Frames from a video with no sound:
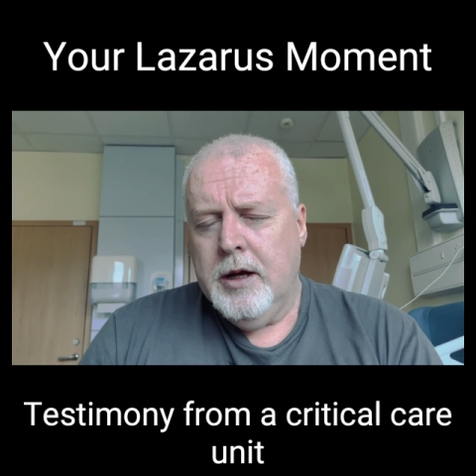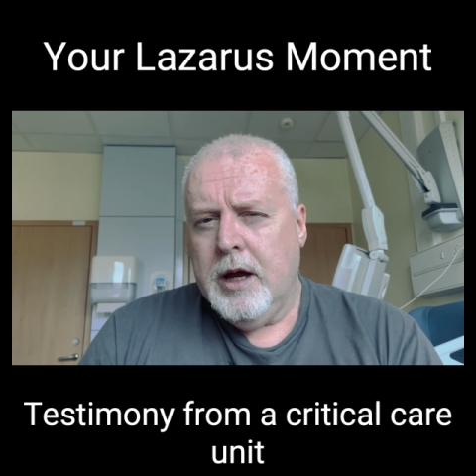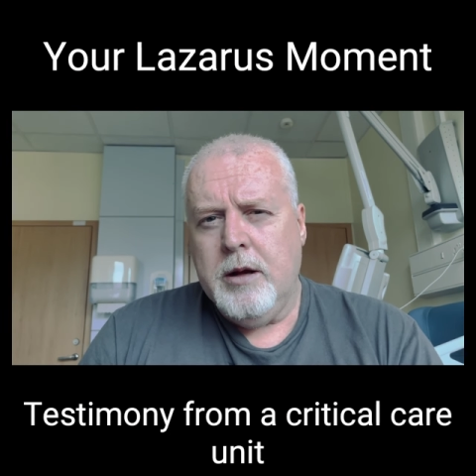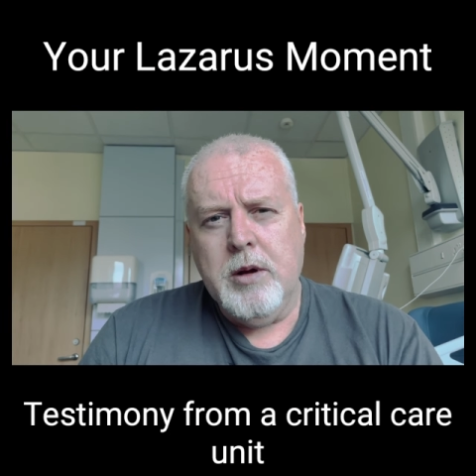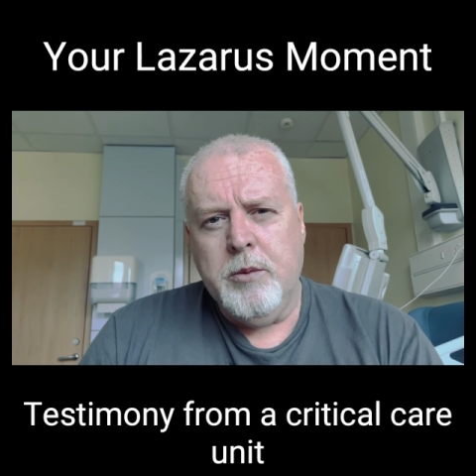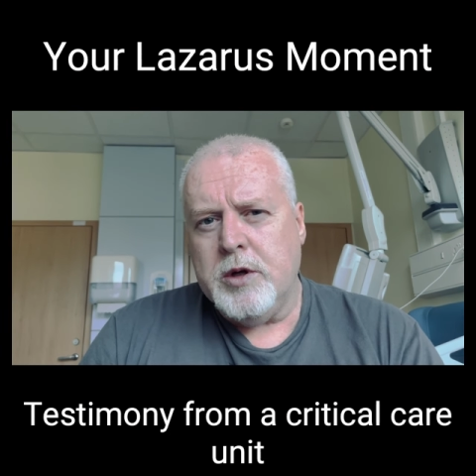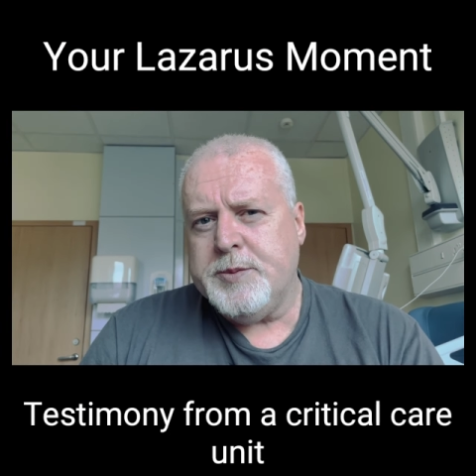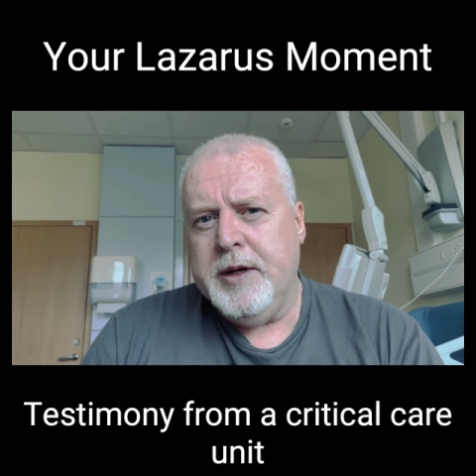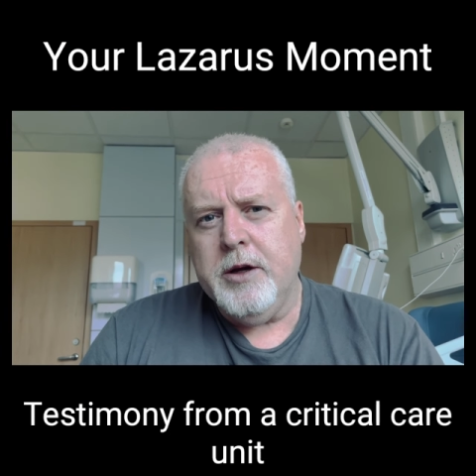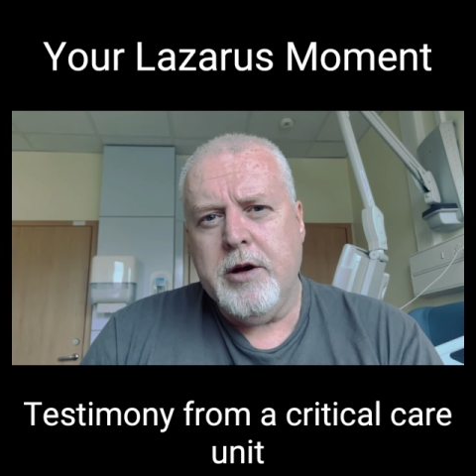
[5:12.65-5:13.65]
And what's
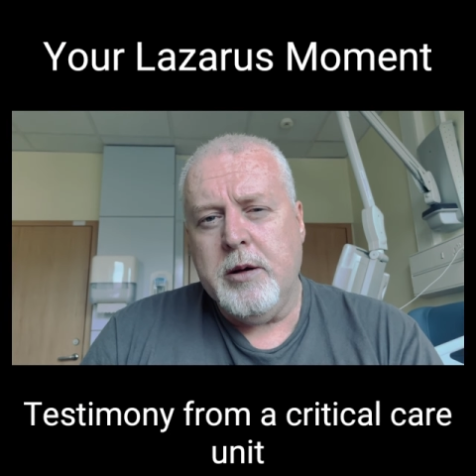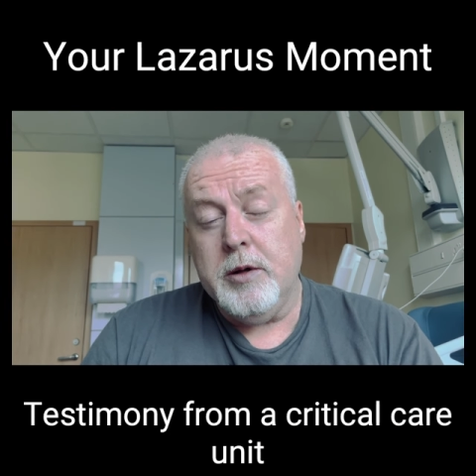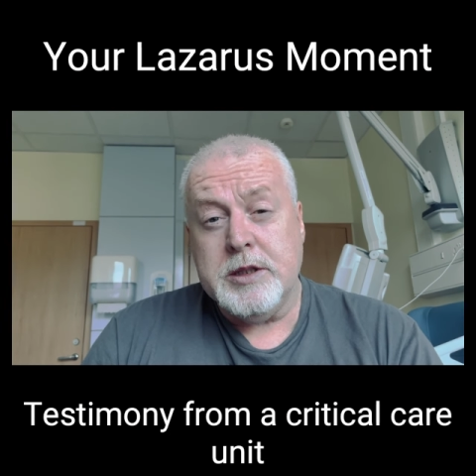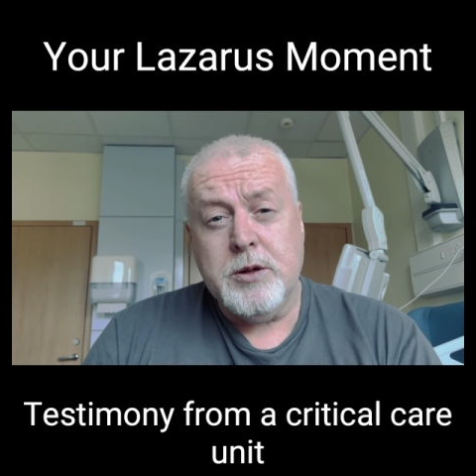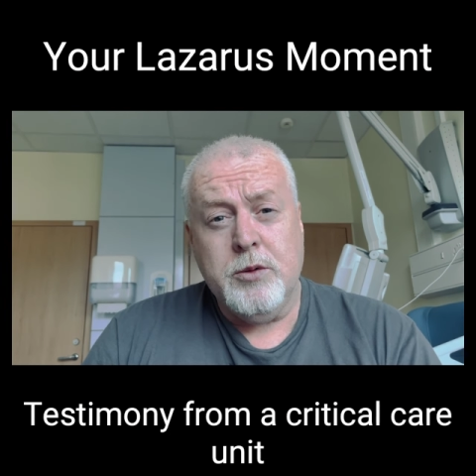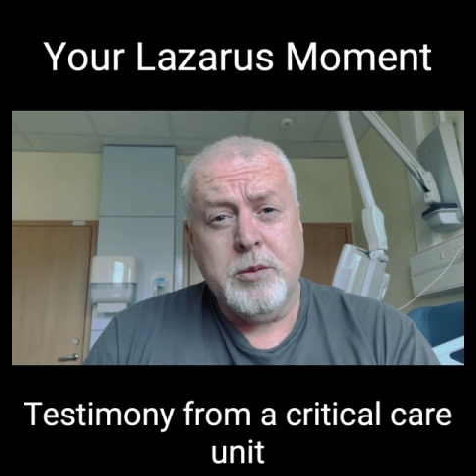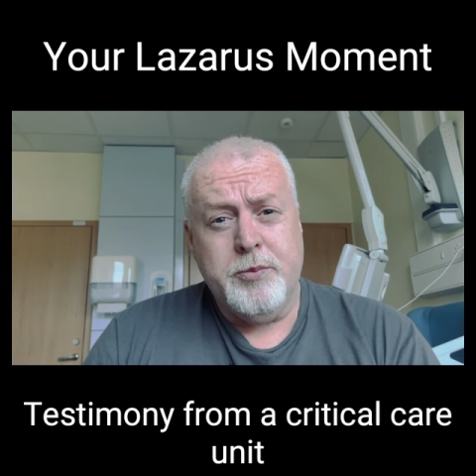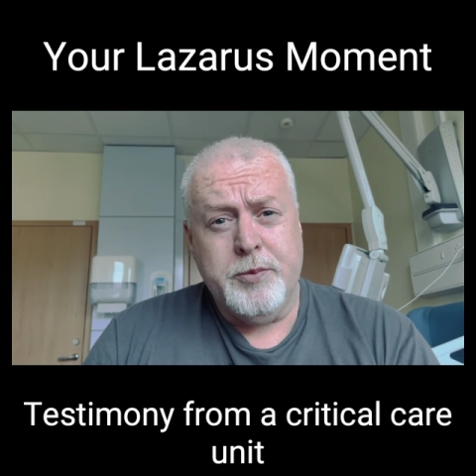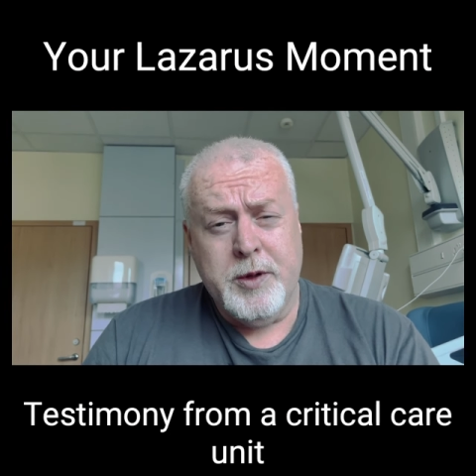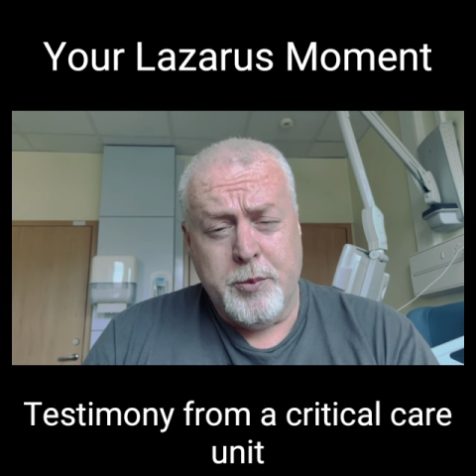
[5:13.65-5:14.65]
been incredible is all
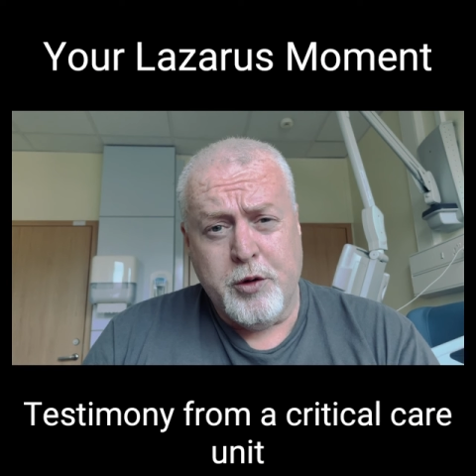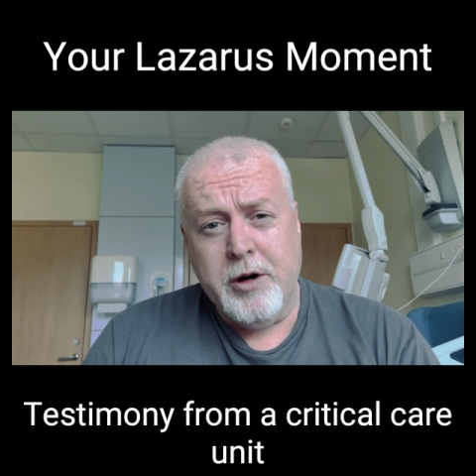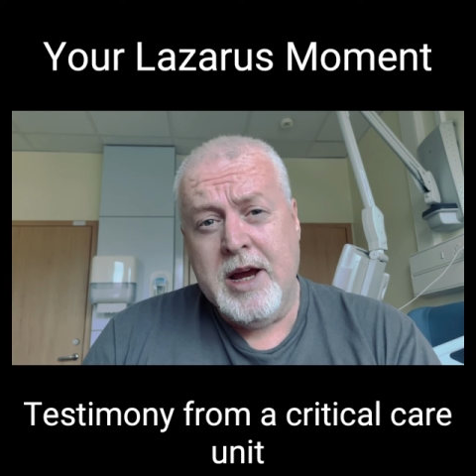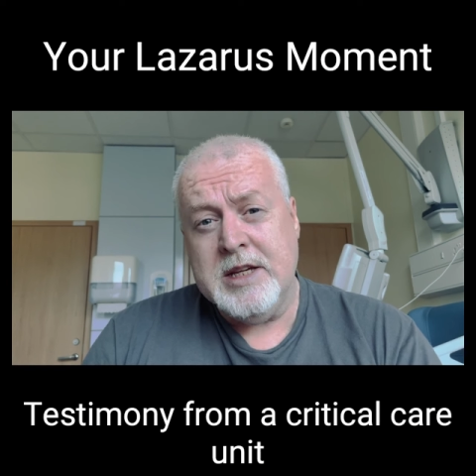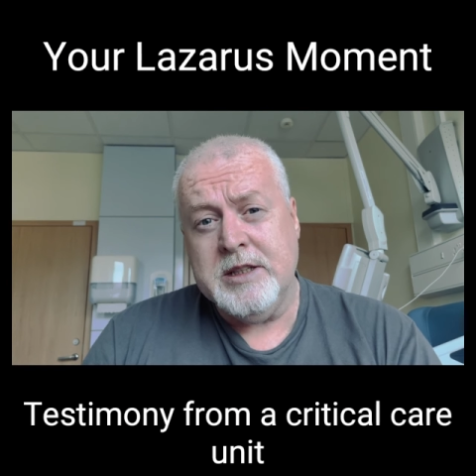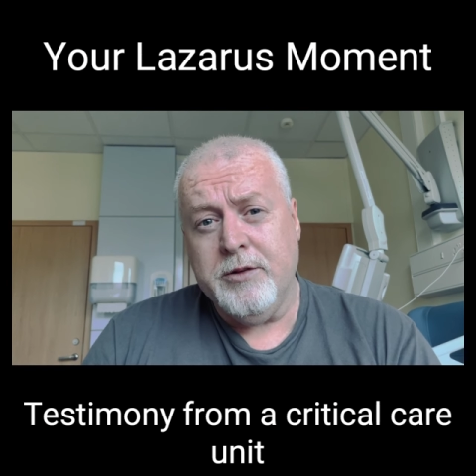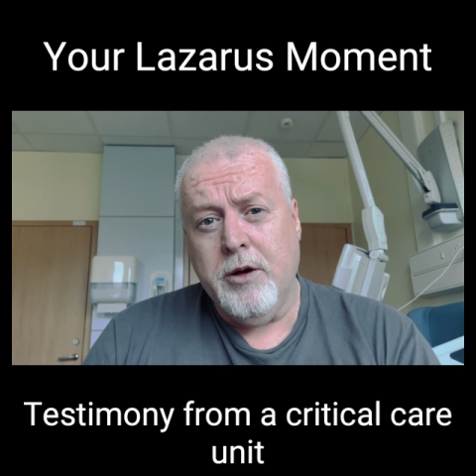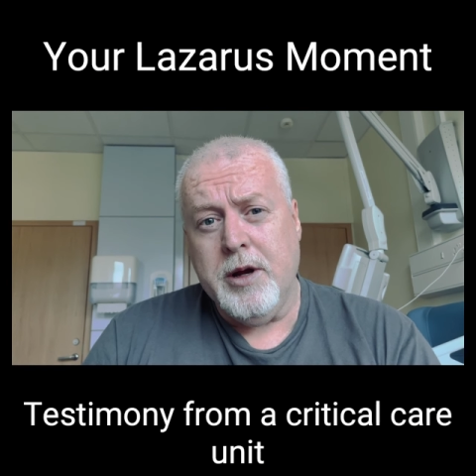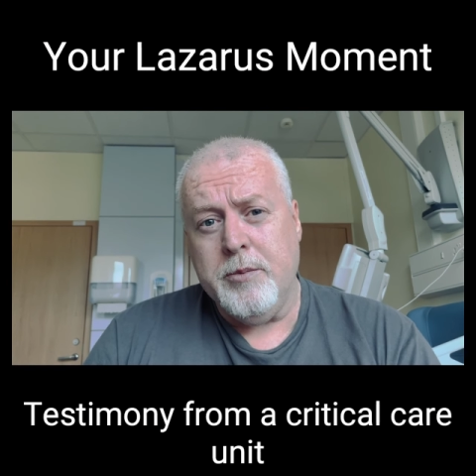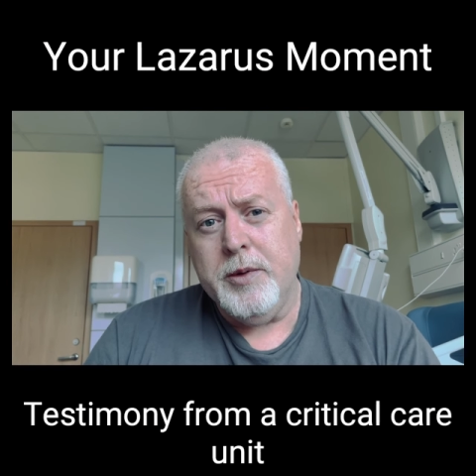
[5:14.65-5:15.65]
the prayers that have
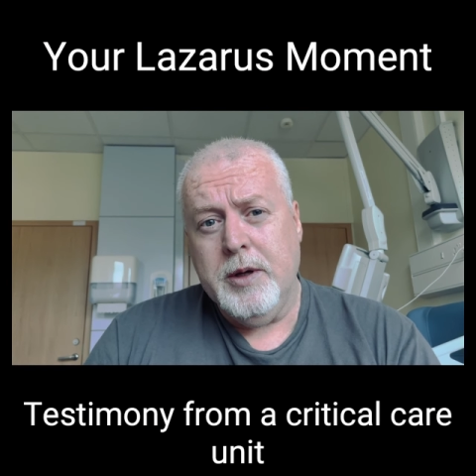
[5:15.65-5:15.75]
gone up.